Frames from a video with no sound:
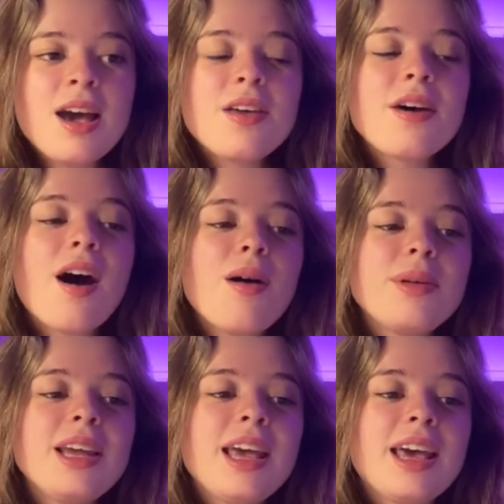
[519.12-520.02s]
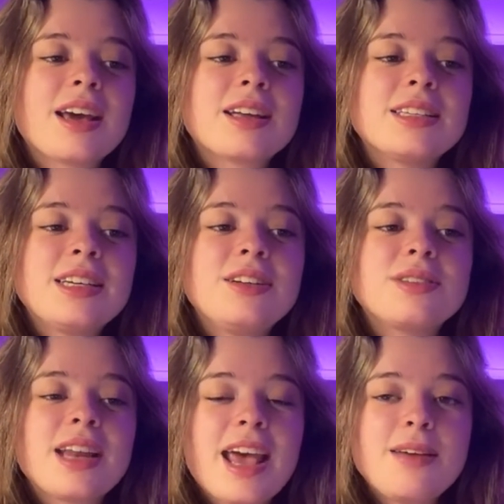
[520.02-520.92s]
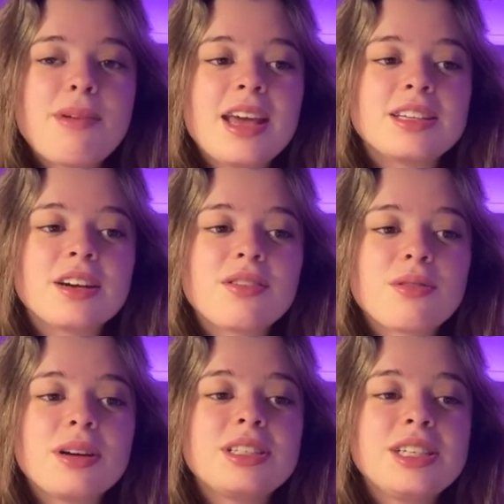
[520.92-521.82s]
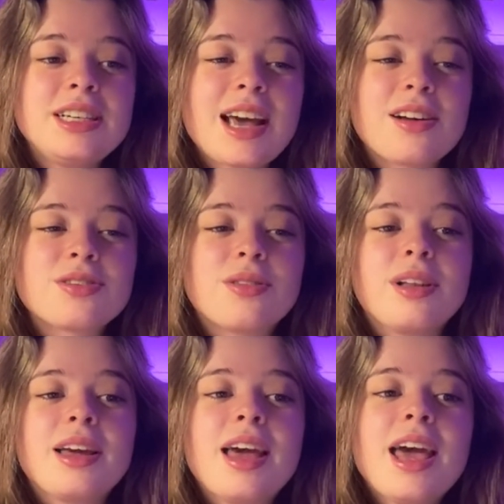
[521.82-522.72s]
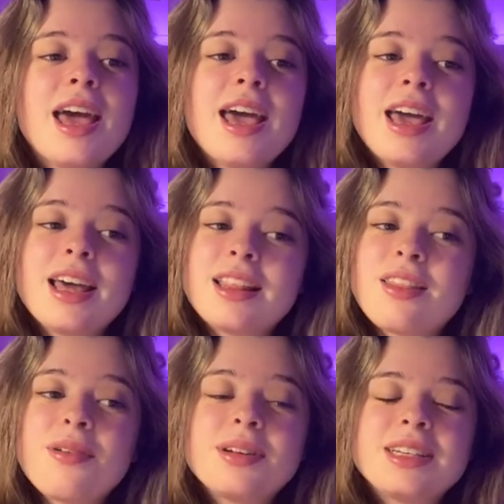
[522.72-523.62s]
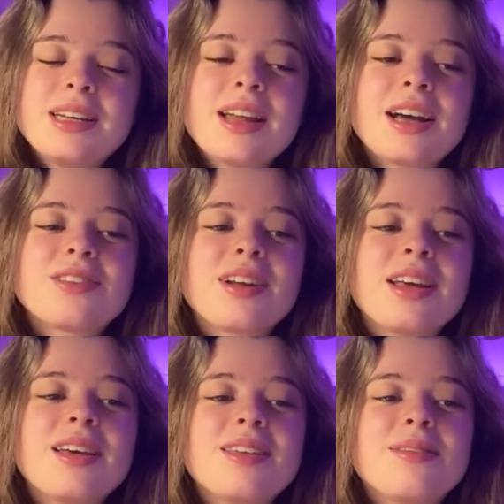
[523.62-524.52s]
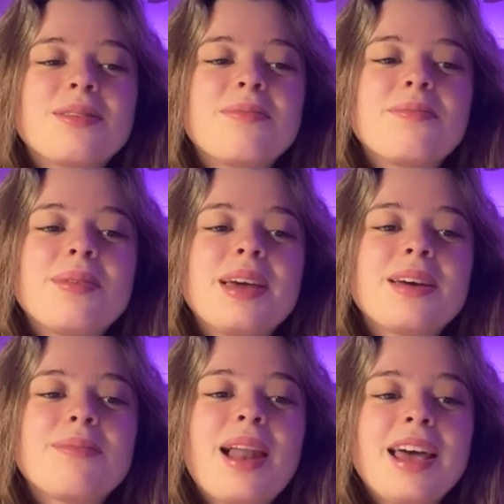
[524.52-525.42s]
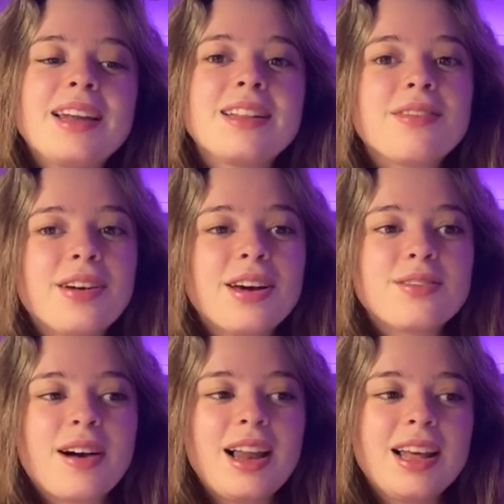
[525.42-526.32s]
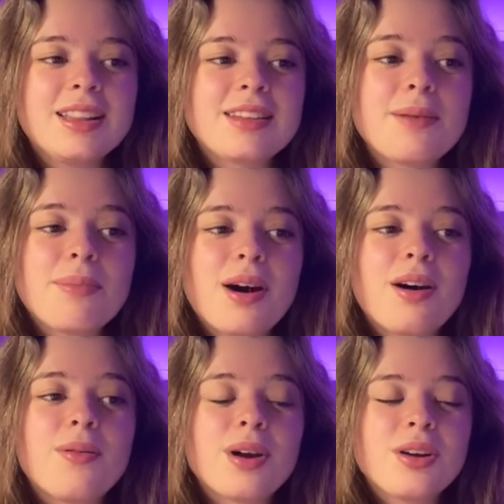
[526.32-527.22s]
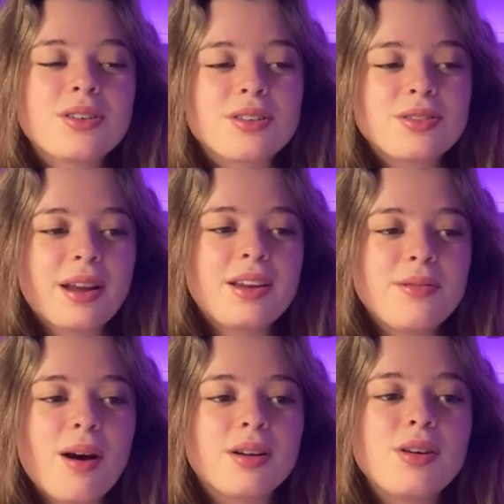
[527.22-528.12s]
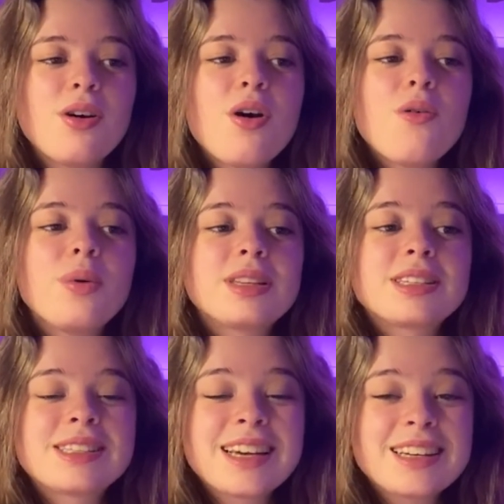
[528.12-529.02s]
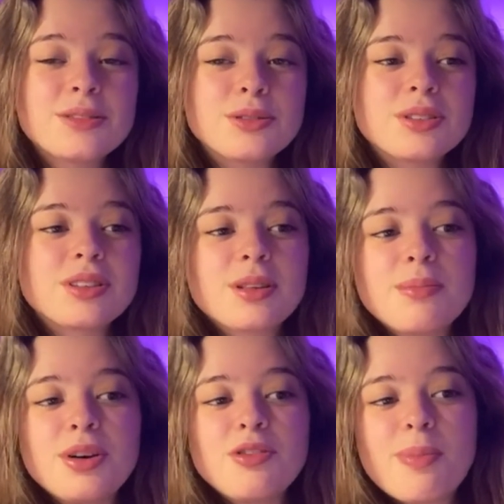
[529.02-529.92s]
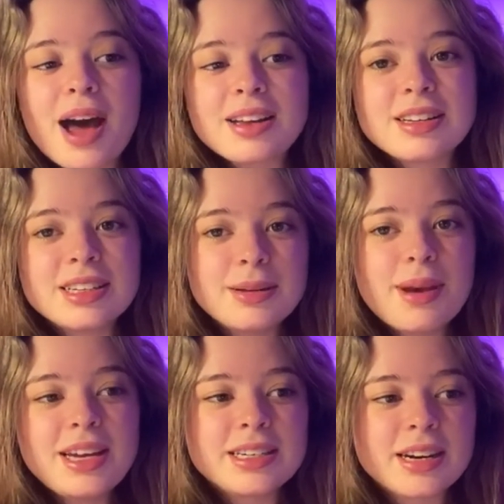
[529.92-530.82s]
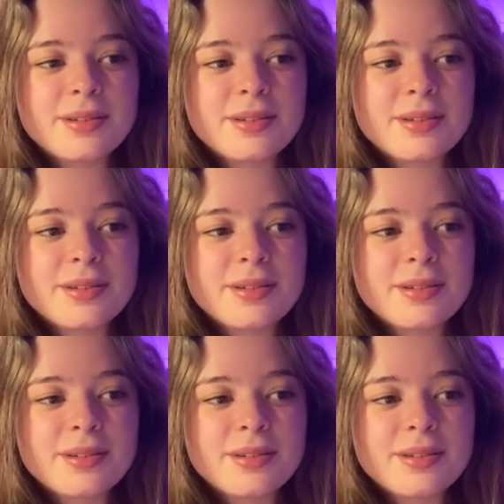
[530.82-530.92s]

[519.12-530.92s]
The harmony here continues in A major through a G natural, though a G natural is being played in the first violins in bar 121, which signals the move back to D major.